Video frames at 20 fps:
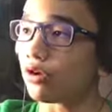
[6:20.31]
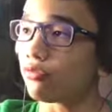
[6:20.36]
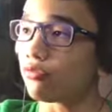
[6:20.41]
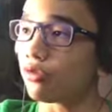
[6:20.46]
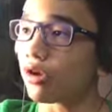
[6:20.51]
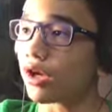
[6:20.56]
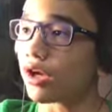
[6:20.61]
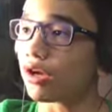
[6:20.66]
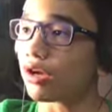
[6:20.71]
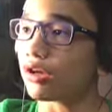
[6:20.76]

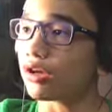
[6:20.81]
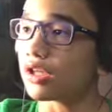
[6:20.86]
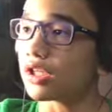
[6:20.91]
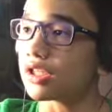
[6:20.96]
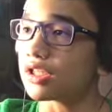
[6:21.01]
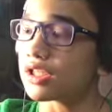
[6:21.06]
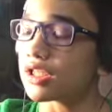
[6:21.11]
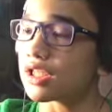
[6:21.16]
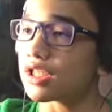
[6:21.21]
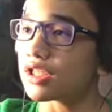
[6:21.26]
where it
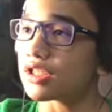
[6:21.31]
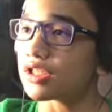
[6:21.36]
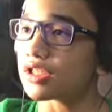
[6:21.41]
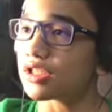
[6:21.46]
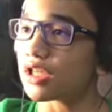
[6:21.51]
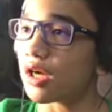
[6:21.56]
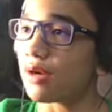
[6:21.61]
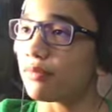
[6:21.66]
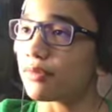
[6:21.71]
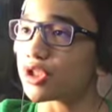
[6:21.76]
is
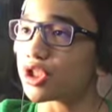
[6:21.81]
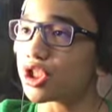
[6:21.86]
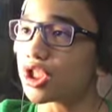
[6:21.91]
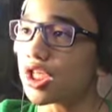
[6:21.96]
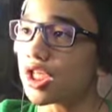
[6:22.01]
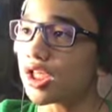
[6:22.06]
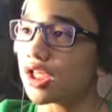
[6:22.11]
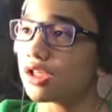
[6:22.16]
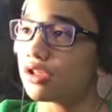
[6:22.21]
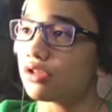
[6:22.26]
a
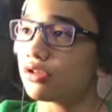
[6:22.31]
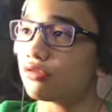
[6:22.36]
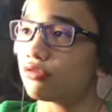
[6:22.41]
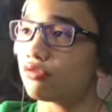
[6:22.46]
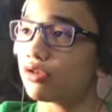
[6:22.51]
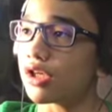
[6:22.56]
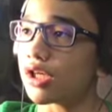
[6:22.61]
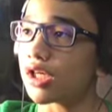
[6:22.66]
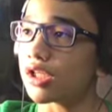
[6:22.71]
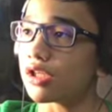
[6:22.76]
machine
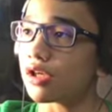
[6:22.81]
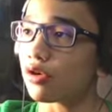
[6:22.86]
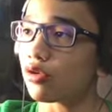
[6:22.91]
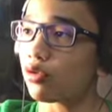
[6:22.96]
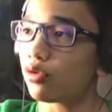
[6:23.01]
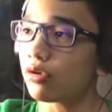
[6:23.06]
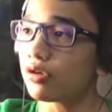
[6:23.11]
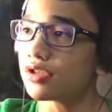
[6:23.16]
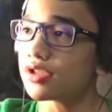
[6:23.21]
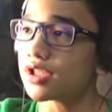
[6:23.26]
in a
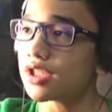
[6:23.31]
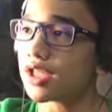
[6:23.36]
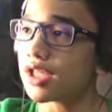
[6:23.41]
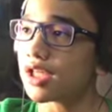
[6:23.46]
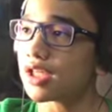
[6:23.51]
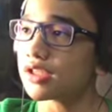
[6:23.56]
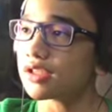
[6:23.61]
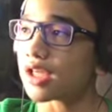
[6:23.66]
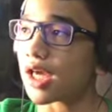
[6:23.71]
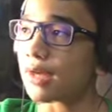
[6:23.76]

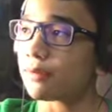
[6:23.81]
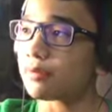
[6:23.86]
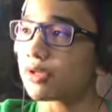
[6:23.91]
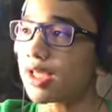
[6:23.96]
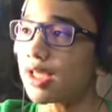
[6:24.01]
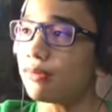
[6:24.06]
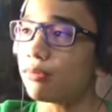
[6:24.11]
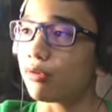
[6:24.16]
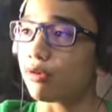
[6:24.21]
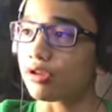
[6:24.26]
QWERTY type
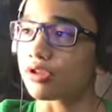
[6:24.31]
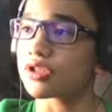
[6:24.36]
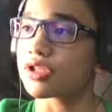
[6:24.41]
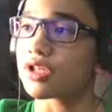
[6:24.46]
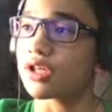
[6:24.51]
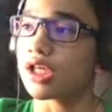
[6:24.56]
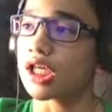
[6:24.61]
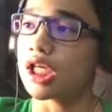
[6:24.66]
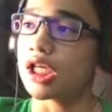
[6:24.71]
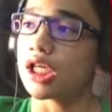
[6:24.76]
keyboard,
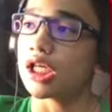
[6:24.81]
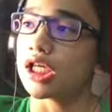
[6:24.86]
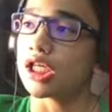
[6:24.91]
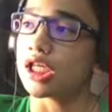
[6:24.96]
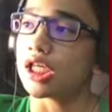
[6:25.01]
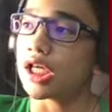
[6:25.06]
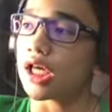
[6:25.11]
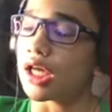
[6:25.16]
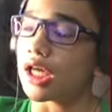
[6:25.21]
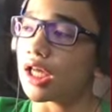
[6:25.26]

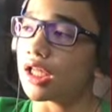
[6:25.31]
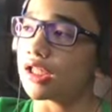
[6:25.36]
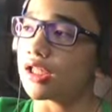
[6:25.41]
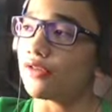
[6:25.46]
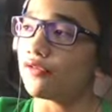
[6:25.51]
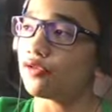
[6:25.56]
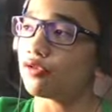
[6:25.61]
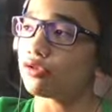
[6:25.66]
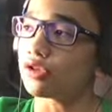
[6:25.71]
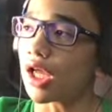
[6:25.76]
and
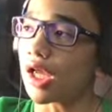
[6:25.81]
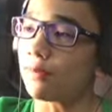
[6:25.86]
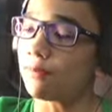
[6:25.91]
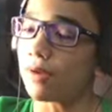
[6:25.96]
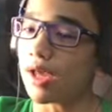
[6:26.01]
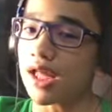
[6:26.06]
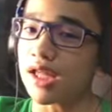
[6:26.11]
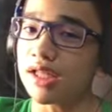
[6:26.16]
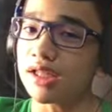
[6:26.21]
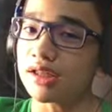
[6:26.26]
if you type
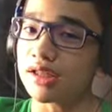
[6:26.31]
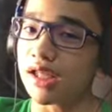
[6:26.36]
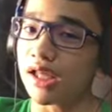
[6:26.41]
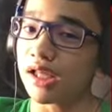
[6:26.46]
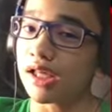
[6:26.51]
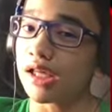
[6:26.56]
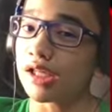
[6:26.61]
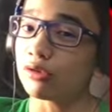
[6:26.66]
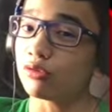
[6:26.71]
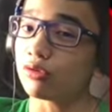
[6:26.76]

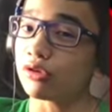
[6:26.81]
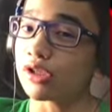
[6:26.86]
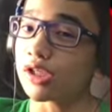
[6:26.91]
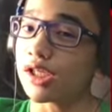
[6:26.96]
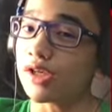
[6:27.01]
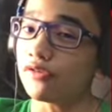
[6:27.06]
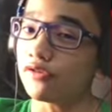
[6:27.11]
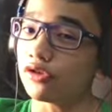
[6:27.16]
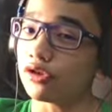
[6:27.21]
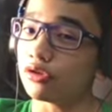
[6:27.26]
anything, it will
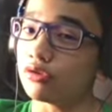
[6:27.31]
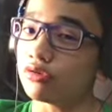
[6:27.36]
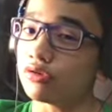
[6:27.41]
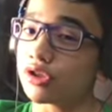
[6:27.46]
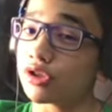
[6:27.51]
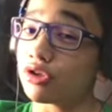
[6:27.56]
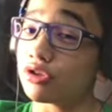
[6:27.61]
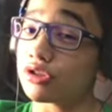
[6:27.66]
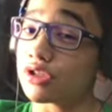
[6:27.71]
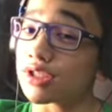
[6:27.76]
give you
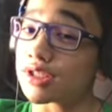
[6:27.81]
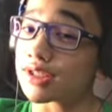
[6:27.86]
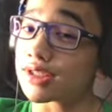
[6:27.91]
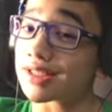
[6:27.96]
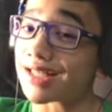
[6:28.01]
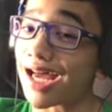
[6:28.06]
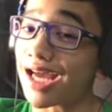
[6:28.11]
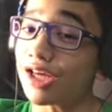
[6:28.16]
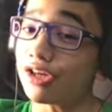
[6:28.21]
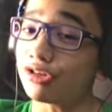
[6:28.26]
your
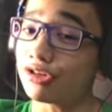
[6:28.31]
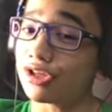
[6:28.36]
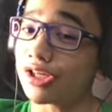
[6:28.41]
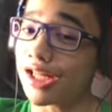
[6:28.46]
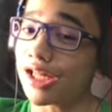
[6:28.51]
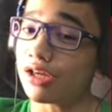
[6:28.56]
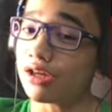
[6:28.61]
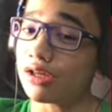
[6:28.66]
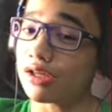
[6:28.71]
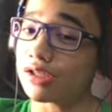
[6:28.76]

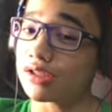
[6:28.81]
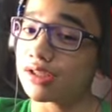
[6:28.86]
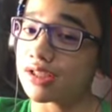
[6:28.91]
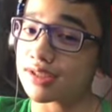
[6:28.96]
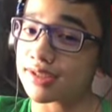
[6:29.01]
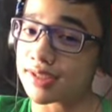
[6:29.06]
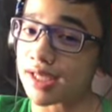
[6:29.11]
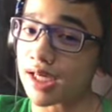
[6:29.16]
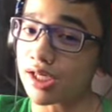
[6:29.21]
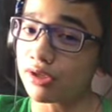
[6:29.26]

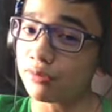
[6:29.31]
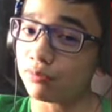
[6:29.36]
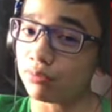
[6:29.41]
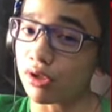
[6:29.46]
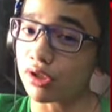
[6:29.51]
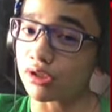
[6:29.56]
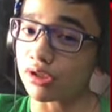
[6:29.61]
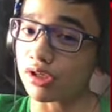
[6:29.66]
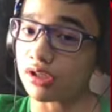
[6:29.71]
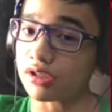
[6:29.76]
desired
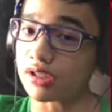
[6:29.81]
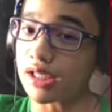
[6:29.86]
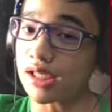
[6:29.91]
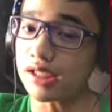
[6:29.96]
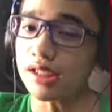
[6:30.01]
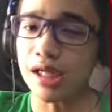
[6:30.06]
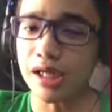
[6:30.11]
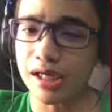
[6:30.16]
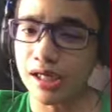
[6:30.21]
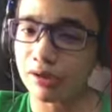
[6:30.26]
product
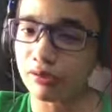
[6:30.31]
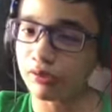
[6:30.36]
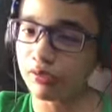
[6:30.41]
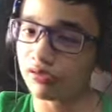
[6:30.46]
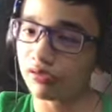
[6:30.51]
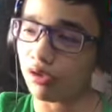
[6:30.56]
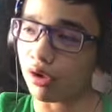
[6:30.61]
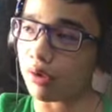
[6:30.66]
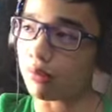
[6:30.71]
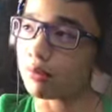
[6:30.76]
in a liquid
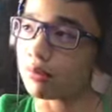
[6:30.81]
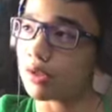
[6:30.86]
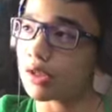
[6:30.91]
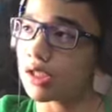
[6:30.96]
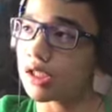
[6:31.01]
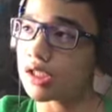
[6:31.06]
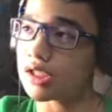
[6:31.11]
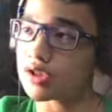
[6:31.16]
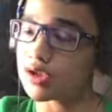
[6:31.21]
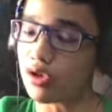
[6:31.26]
form.
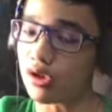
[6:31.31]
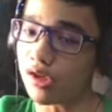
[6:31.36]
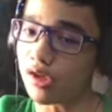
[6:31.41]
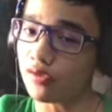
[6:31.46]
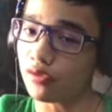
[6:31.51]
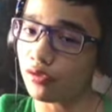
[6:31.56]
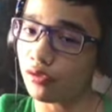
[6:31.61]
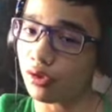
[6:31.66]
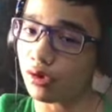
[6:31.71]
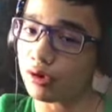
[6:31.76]
Solid
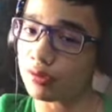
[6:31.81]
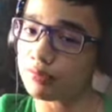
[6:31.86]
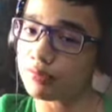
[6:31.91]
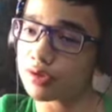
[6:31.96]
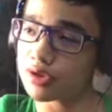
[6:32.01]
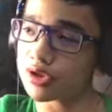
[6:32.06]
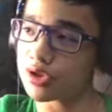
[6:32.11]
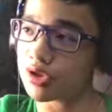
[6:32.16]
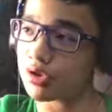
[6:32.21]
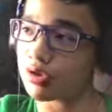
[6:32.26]

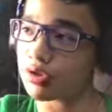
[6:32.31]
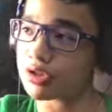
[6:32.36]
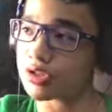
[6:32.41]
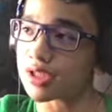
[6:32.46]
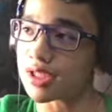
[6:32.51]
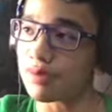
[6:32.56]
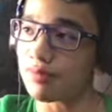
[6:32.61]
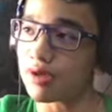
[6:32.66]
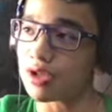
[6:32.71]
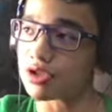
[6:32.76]
forms or
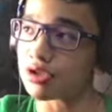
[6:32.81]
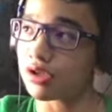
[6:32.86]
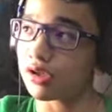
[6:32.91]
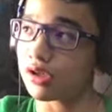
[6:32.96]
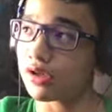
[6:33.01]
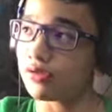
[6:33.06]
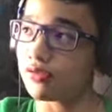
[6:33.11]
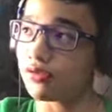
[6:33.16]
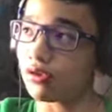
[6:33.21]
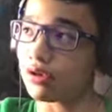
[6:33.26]

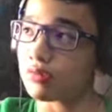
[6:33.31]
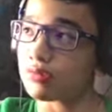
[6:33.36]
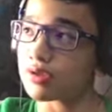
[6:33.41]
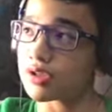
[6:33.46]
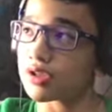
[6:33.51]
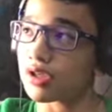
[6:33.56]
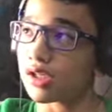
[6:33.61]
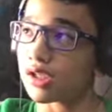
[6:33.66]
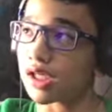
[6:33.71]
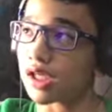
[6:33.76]
semi-solid forms
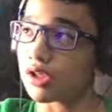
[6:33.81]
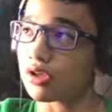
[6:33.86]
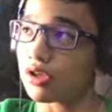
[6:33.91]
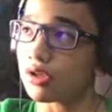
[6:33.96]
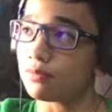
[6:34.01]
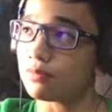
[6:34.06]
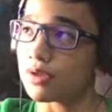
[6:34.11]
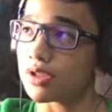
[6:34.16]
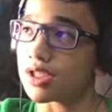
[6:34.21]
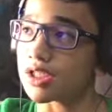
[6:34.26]

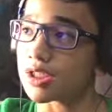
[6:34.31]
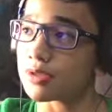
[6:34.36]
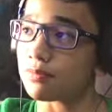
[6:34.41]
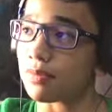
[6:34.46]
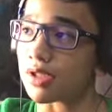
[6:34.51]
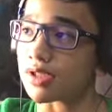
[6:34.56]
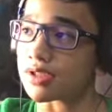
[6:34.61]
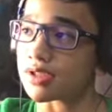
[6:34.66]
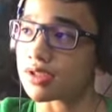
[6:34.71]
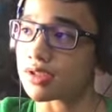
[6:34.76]
cannot be
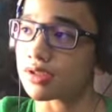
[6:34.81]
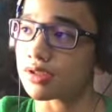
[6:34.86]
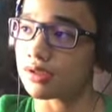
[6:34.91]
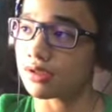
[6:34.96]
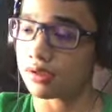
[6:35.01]
dispensed.